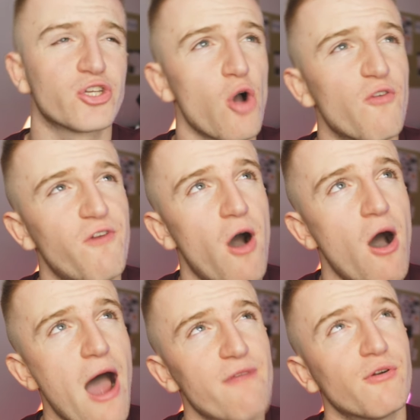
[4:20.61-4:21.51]
So
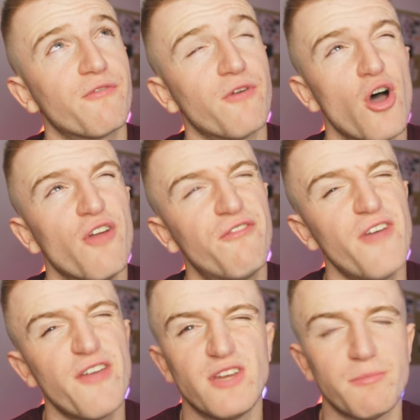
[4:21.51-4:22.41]
far, I've referred
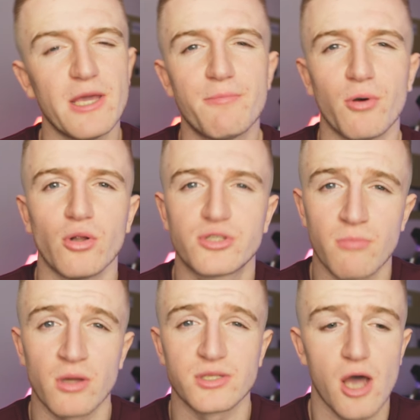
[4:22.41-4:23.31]
50 people to
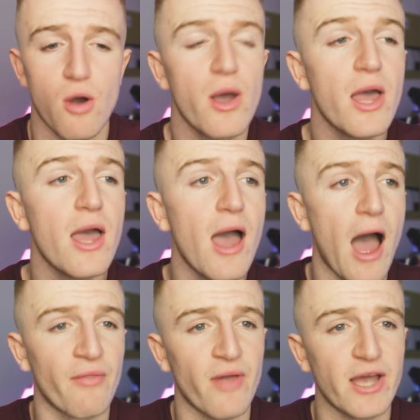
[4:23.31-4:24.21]
Monzo
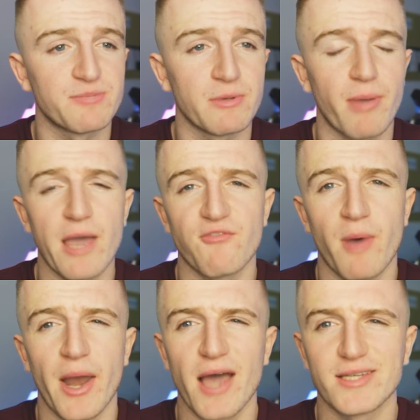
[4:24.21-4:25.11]
and that has been paying for
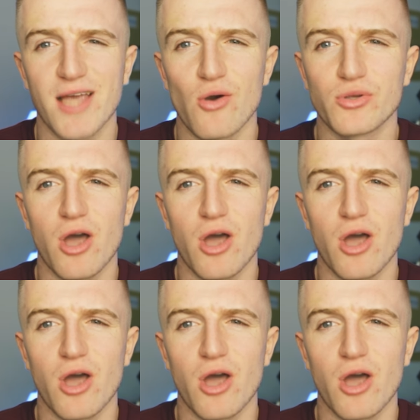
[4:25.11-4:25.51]
my nights out.